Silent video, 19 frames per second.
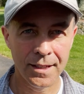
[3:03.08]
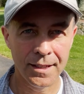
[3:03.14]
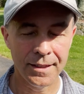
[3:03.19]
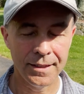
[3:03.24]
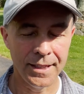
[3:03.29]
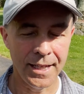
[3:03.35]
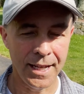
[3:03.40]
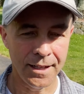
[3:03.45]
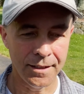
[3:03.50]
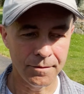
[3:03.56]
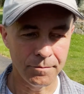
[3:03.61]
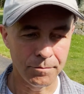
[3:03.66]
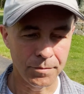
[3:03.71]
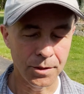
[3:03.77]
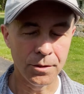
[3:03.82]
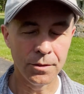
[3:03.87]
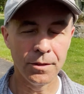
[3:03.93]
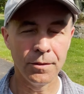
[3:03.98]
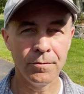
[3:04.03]
that
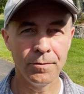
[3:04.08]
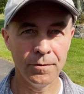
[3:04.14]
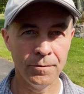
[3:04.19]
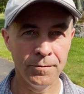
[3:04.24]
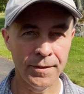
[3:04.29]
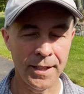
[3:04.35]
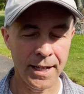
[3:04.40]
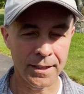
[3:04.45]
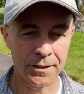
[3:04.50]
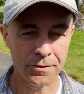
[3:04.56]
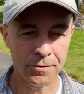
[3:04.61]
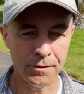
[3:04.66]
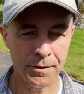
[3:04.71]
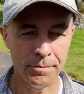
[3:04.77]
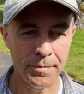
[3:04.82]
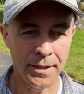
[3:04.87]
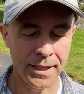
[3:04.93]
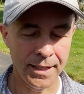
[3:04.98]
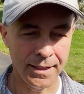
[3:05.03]
beautiful factory
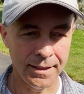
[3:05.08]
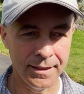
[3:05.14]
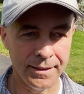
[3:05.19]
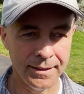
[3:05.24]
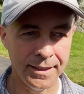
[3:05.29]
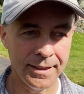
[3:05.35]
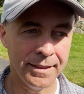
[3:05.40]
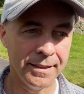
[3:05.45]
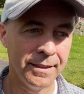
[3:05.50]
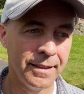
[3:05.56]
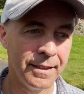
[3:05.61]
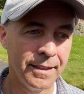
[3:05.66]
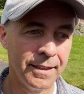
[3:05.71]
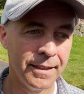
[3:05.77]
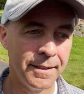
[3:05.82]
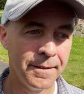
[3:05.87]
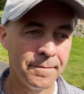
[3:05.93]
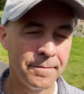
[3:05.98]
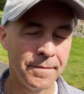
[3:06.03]
paint. And then
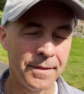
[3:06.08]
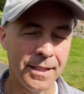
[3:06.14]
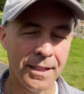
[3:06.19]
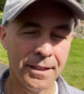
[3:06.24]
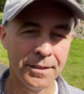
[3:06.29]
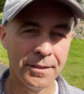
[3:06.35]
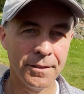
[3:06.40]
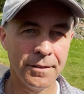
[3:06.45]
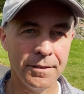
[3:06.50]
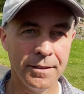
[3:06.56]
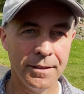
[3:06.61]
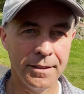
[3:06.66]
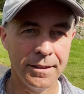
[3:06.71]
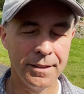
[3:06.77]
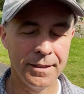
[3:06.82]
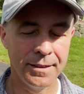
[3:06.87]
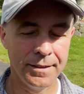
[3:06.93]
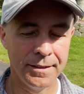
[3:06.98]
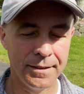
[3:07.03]
the other
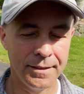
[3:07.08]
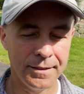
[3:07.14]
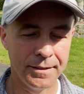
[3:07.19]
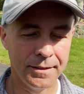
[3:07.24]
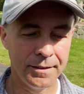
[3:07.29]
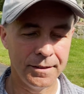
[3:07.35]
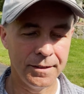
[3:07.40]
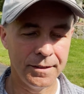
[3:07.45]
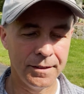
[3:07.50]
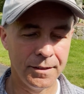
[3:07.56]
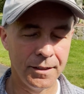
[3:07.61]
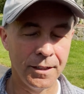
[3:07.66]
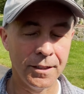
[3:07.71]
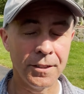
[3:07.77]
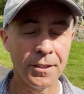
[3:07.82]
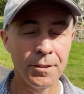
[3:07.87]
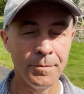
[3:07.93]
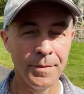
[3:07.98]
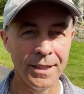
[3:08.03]

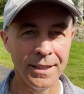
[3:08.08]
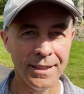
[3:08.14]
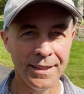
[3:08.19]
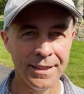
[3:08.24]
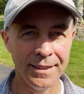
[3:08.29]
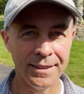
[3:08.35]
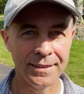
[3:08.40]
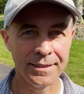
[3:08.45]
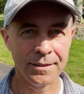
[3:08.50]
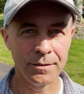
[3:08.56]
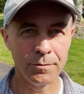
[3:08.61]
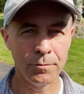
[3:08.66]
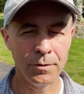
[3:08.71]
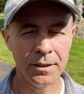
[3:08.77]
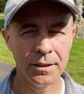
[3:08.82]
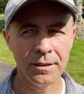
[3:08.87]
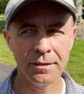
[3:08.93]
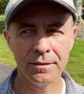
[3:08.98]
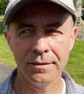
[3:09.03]
argument is,
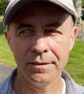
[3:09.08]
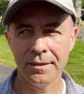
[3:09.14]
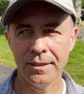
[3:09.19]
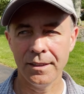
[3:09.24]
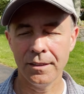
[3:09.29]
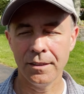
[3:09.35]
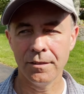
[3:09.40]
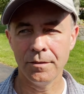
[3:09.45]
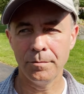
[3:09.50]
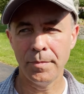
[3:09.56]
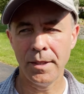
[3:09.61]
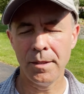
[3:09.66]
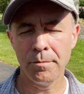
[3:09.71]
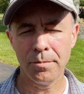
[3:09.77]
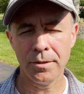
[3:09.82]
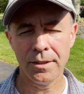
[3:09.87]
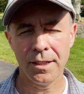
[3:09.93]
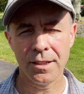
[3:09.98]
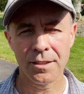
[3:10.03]
well, you know, paint
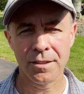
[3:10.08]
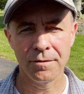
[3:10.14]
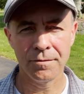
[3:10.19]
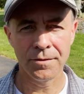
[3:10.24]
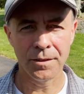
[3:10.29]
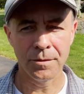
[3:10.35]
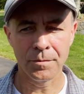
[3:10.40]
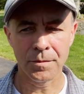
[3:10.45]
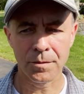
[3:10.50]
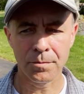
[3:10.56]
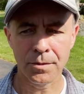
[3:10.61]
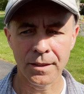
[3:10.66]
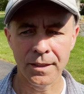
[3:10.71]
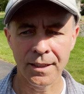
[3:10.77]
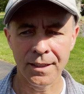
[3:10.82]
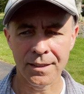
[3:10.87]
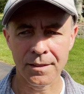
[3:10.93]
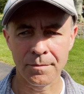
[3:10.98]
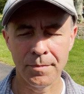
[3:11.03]
protection film is
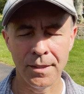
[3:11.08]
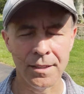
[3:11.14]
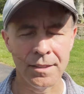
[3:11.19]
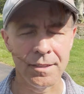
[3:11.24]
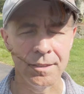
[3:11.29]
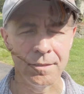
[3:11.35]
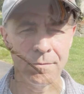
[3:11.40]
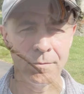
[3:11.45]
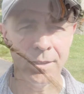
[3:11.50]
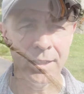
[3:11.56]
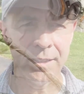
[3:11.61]
pretty expensive. Why